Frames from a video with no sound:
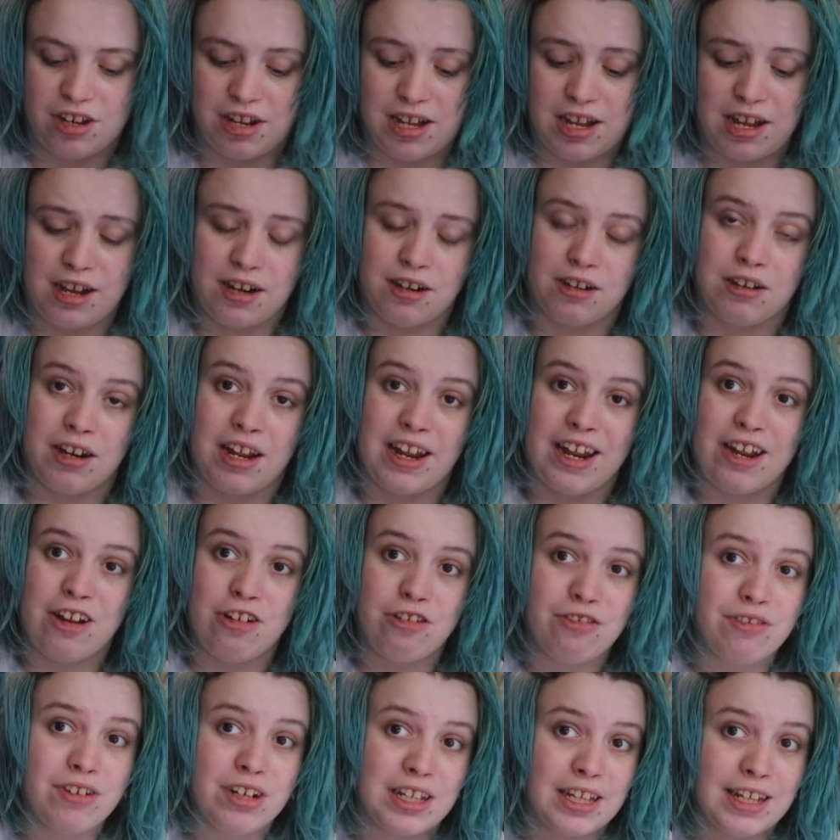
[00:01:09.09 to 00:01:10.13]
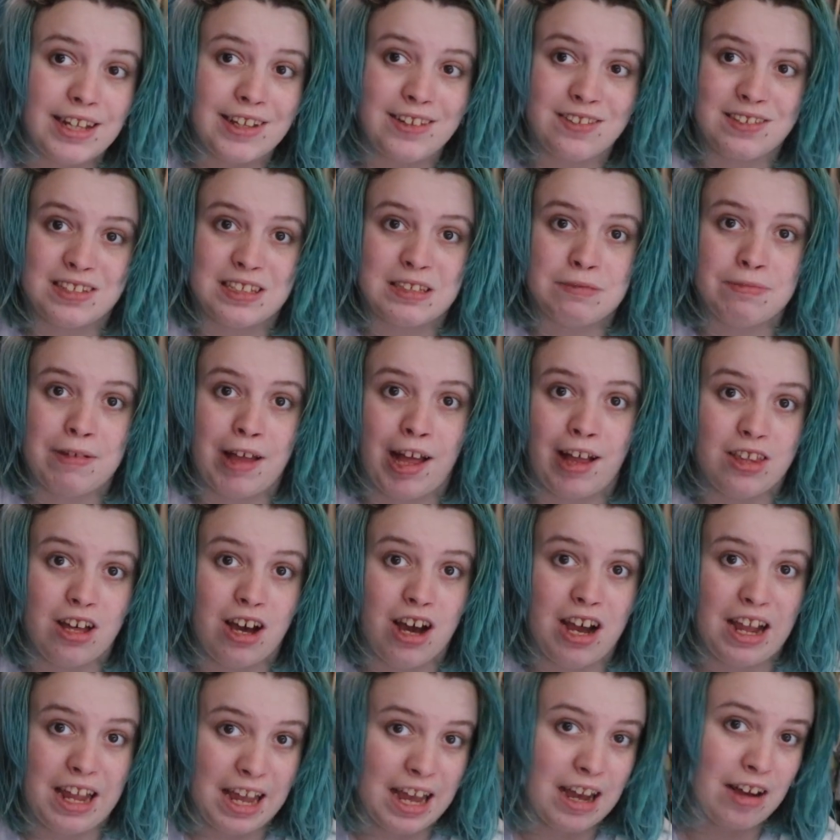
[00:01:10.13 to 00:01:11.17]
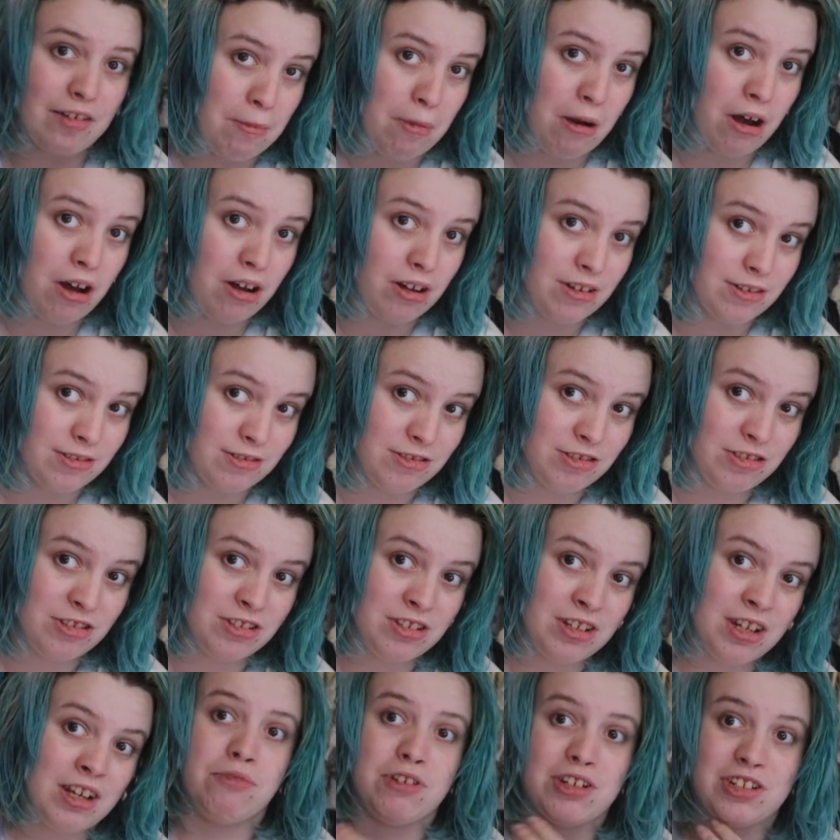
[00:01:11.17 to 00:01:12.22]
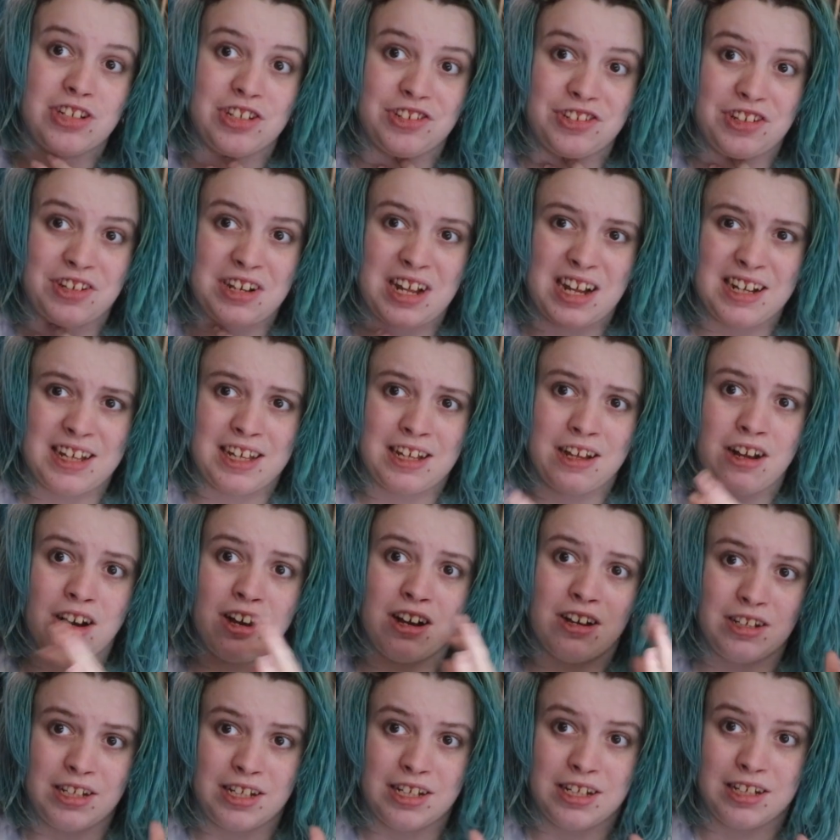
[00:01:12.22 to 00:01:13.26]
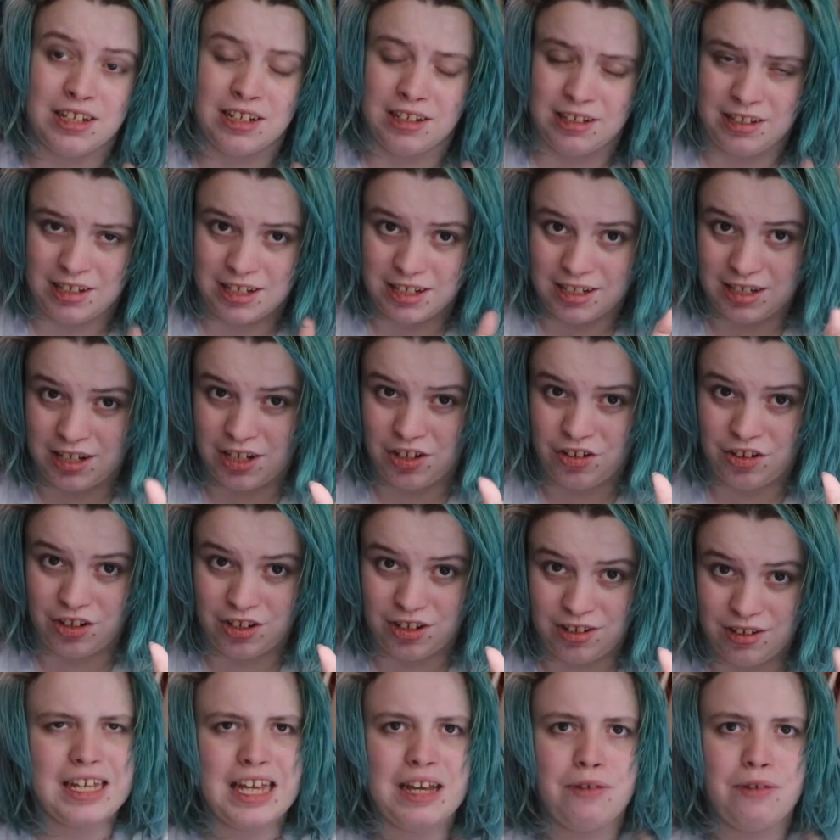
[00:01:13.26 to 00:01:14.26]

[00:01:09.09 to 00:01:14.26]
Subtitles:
and they currently suspect that I have POTS, which is a tachycardia condition.